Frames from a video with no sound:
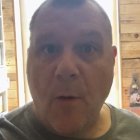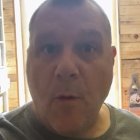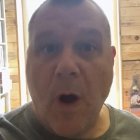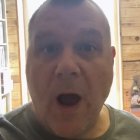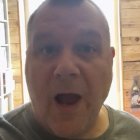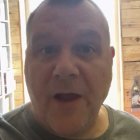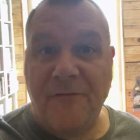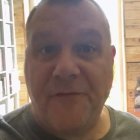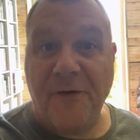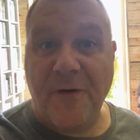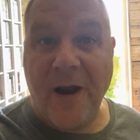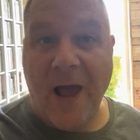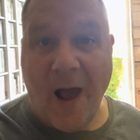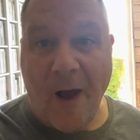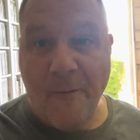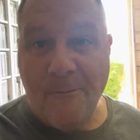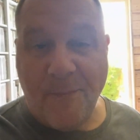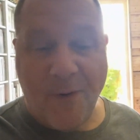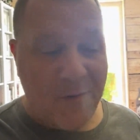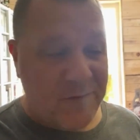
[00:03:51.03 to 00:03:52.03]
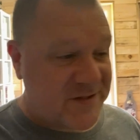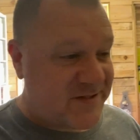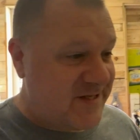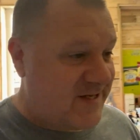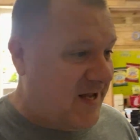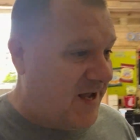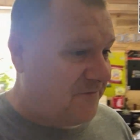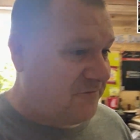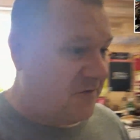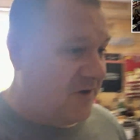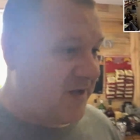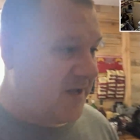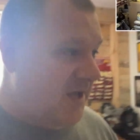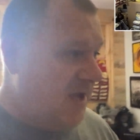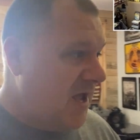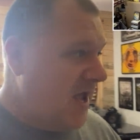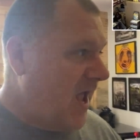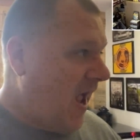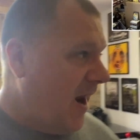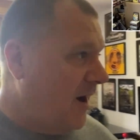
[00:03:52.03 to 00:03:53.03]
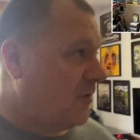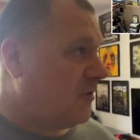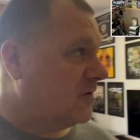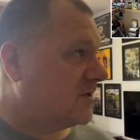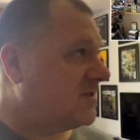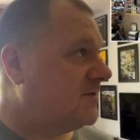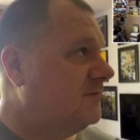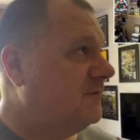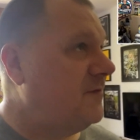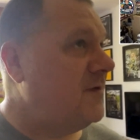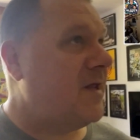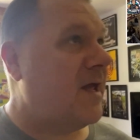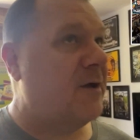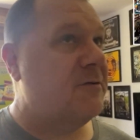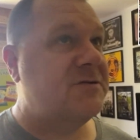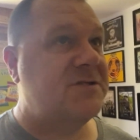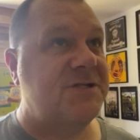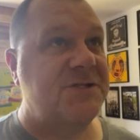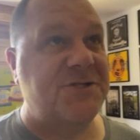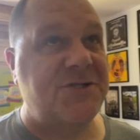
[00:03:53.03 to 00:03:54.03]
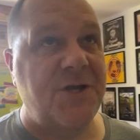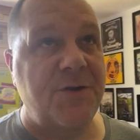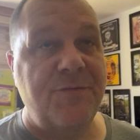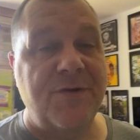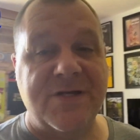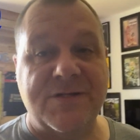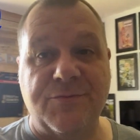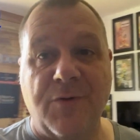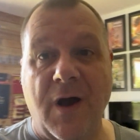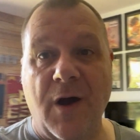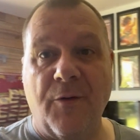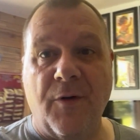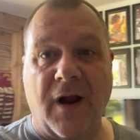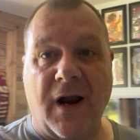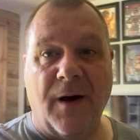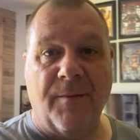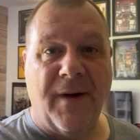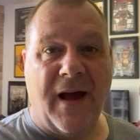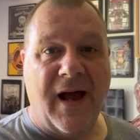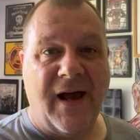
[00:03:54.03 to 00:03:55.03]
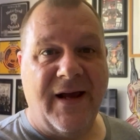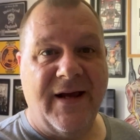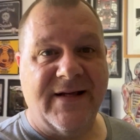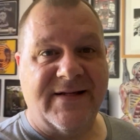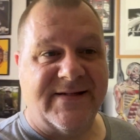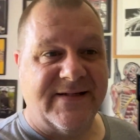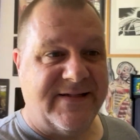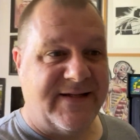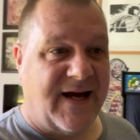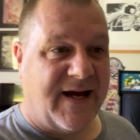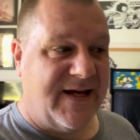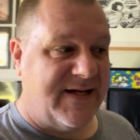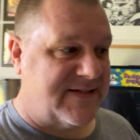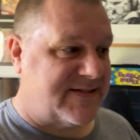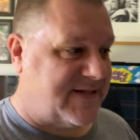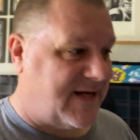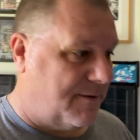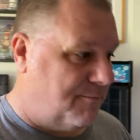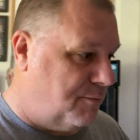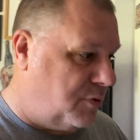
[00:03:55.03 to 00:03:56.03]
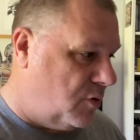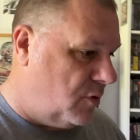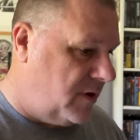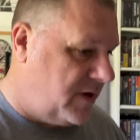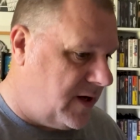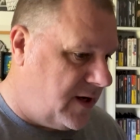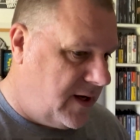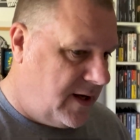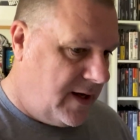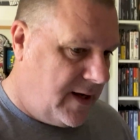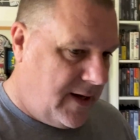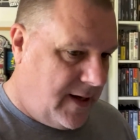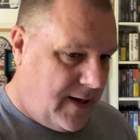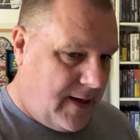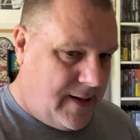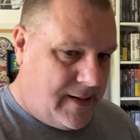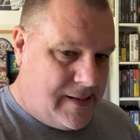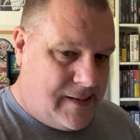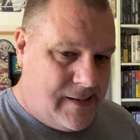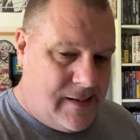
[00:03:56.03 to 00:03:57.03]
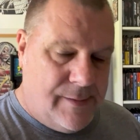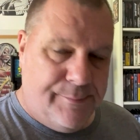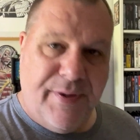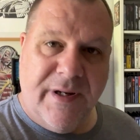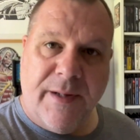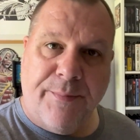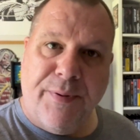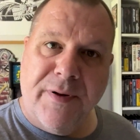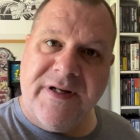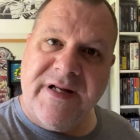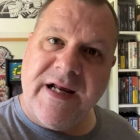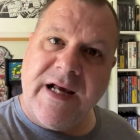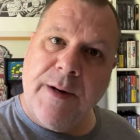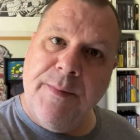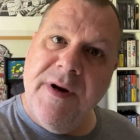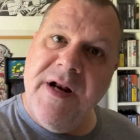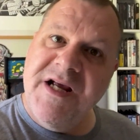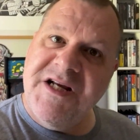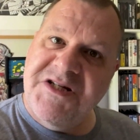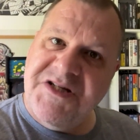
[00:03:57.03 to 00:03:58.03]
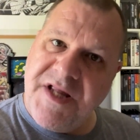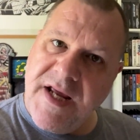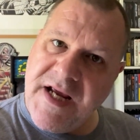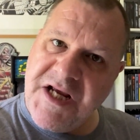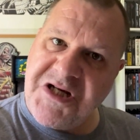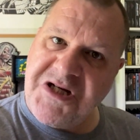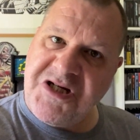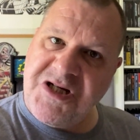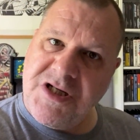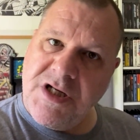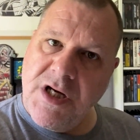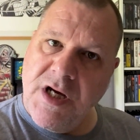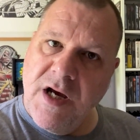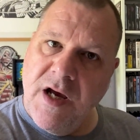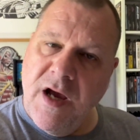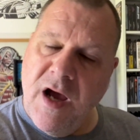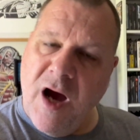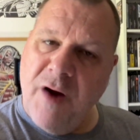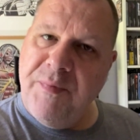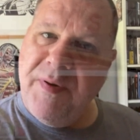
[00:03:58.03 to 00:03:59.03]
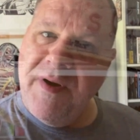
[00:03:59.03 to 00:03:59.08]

away from that unboxing the other week. And I've got some videos to shoot as well while I'm out here today at some point. But the predicament is this. I've